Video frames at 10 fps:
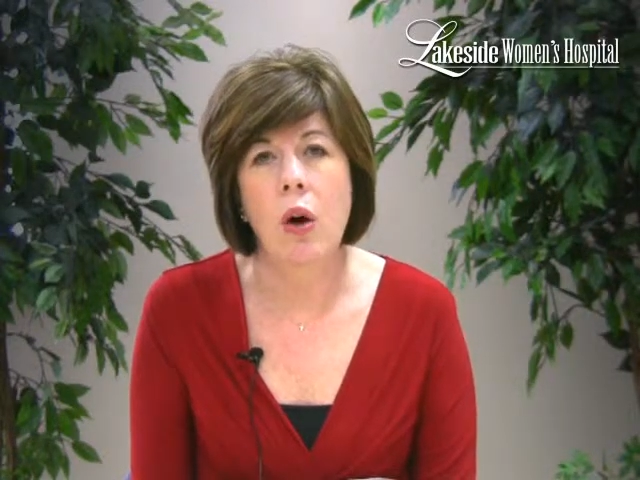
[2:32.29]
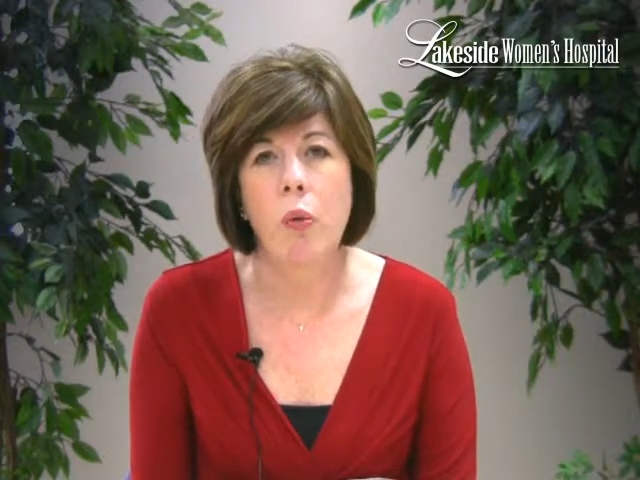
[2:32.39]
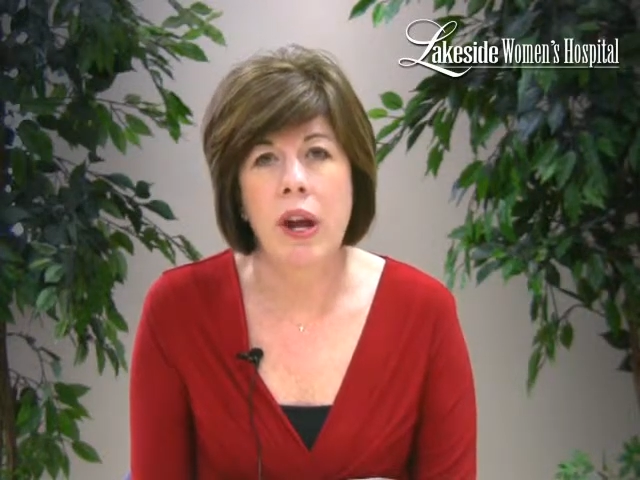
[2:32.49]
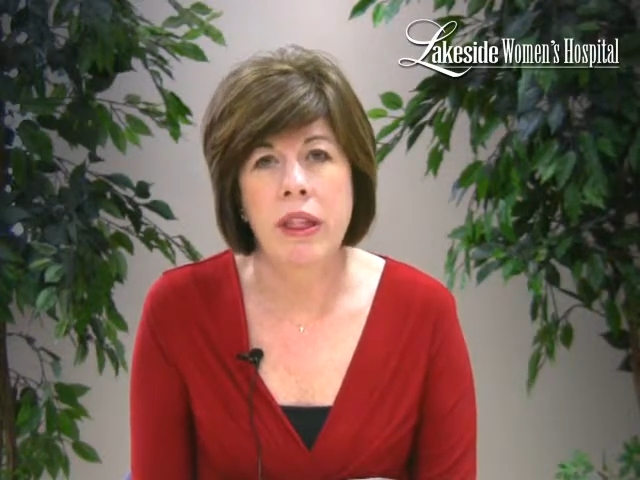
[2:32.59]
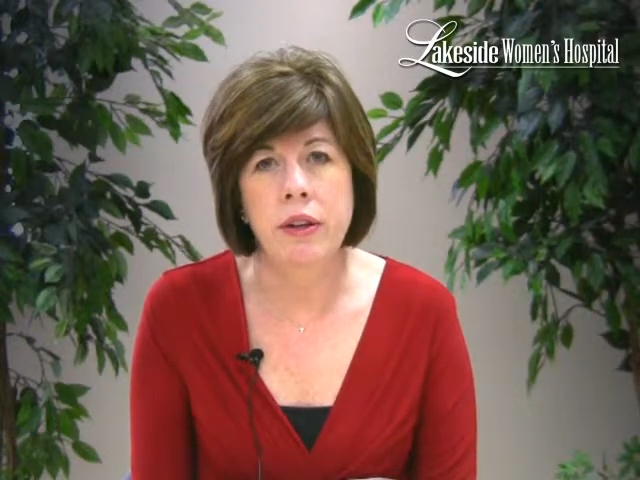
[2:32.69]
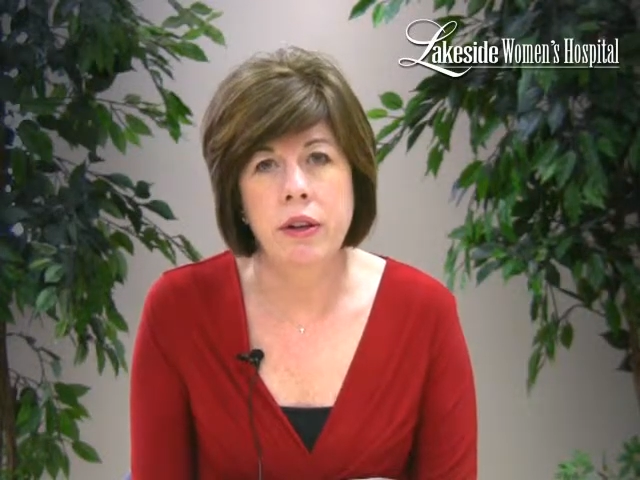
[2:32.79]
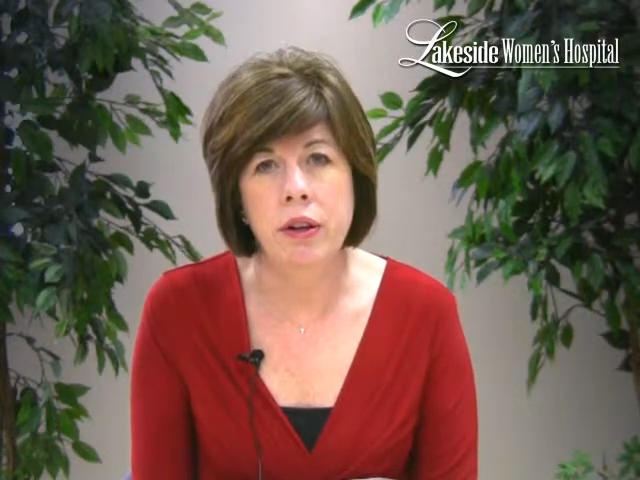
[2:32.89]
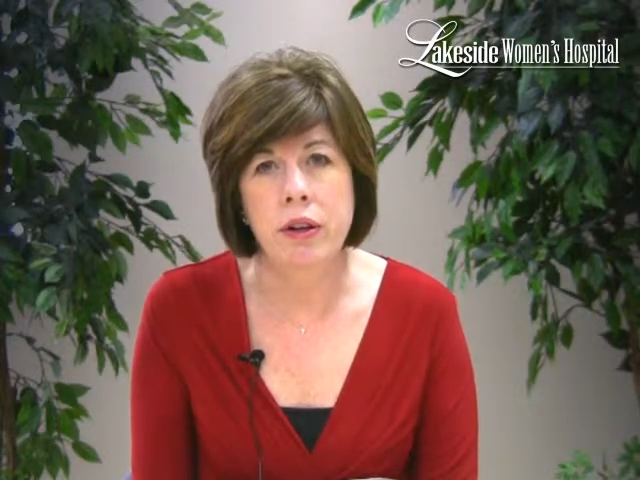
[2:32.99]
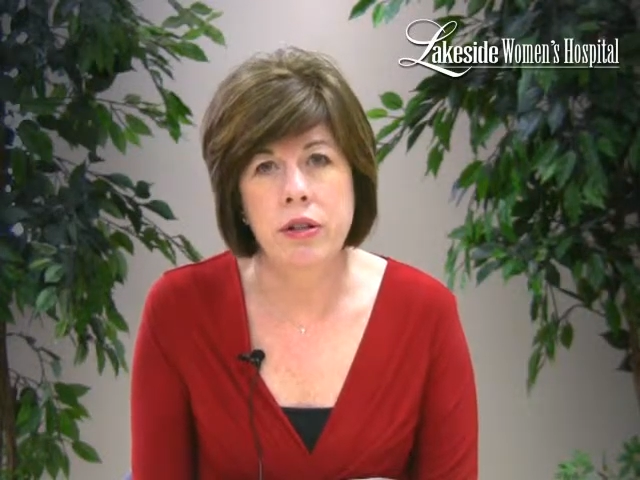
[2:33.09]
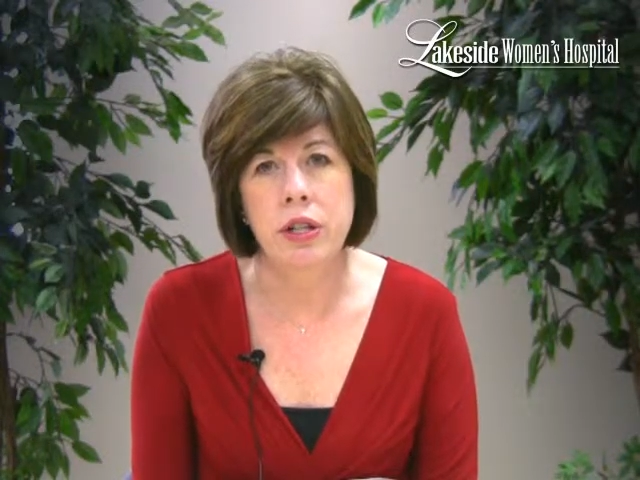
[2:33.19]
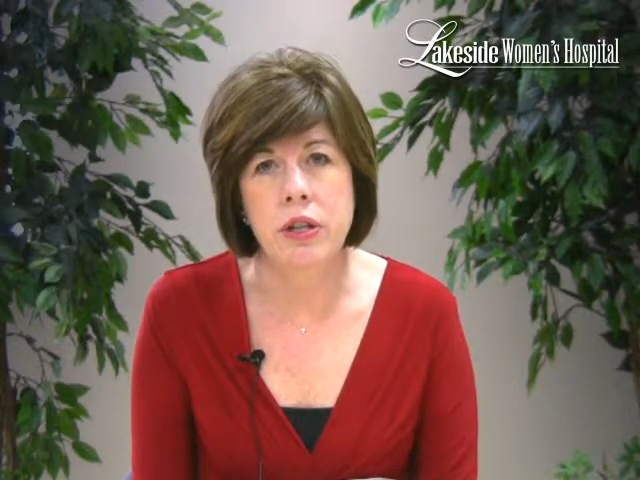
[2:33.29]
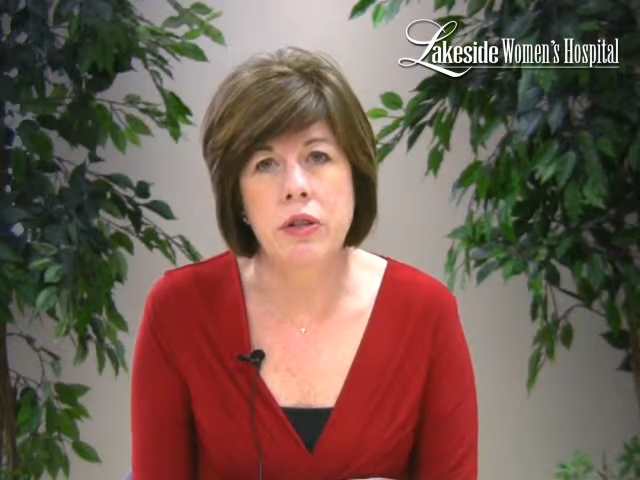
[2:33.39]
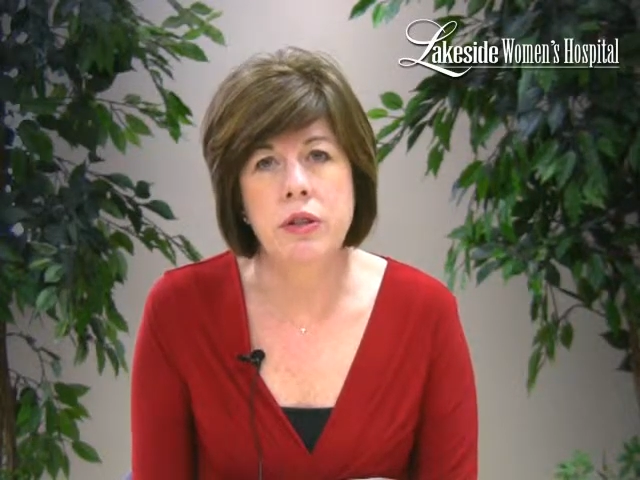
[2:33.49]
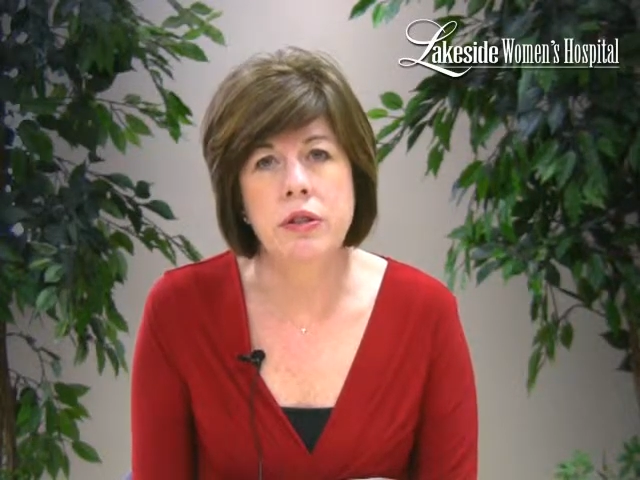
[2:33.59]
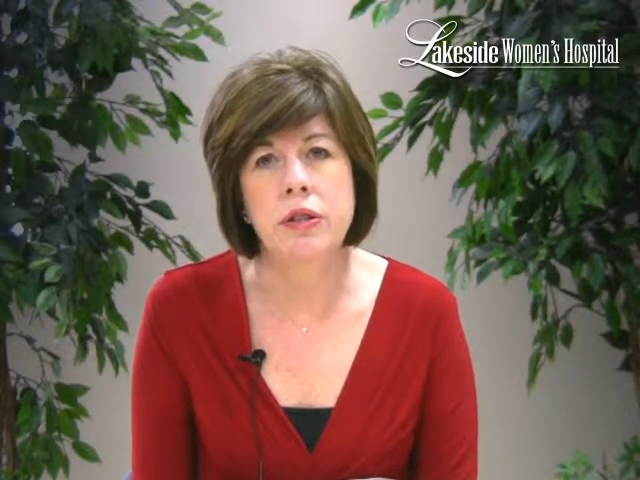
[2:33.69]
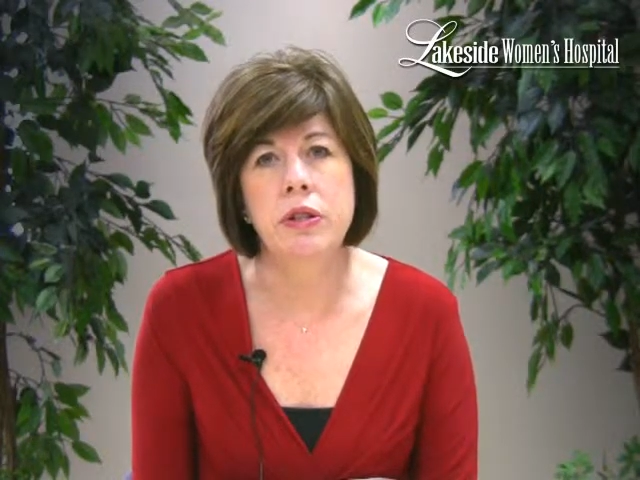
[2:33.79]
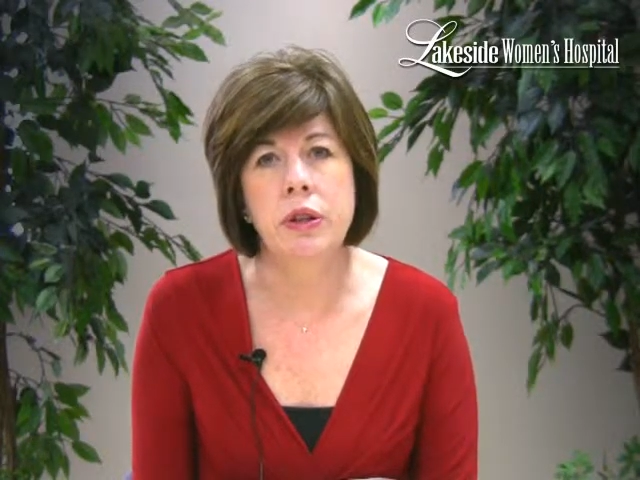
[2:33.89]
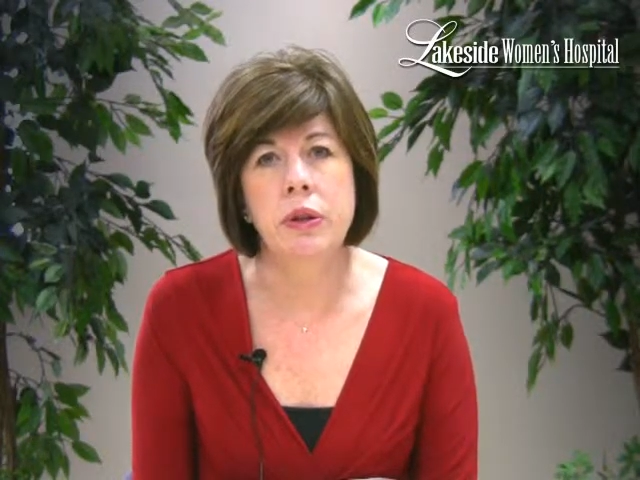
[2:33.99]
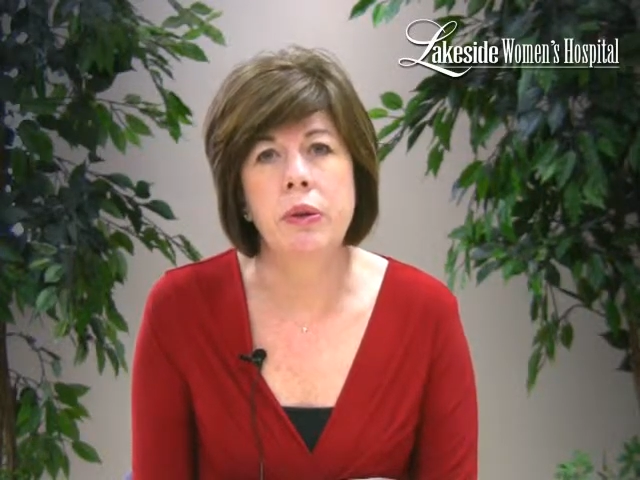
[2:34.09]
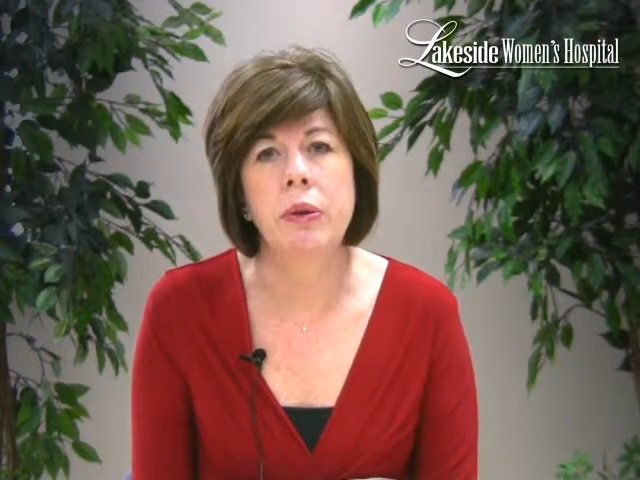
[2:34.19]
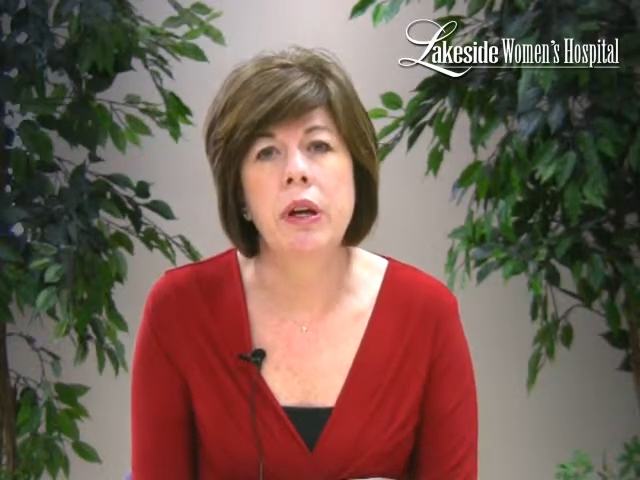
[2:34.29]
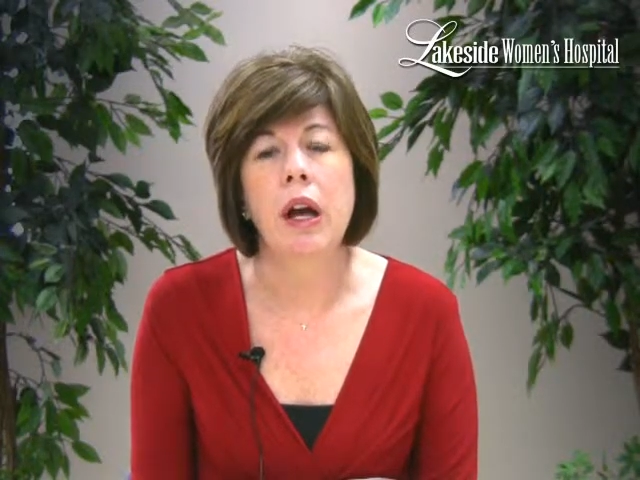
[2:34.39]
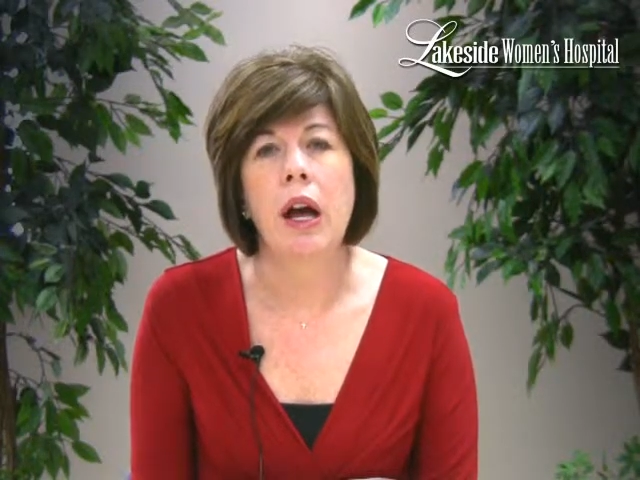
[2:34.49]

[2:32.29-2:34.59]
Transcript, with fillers: One-third are due to